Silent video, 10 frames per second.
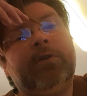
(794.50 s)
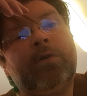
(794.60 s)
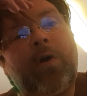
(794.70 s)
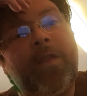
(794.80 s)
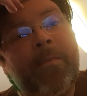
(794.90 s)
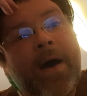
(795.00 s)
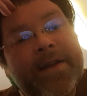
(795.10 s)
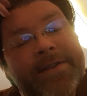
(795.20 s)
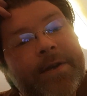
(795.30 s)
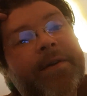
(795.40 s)
Called the
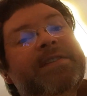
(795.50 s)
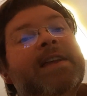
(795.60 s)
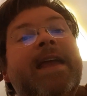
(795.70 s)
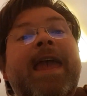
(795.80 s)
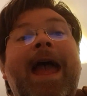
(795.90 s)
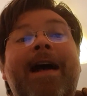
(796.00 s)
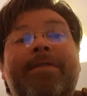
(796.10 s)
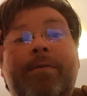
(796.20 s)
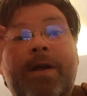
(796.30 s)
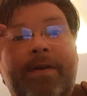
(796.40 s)
monastery St.
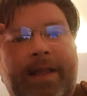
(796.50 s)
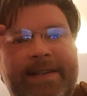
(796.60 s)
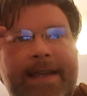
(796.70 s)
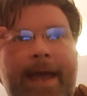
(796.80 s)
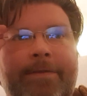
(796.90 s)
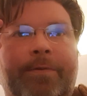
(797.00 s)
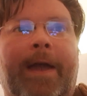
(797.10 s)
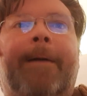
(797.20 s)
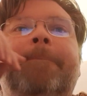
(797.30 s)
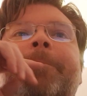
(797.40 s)
Catherine of Alexandria.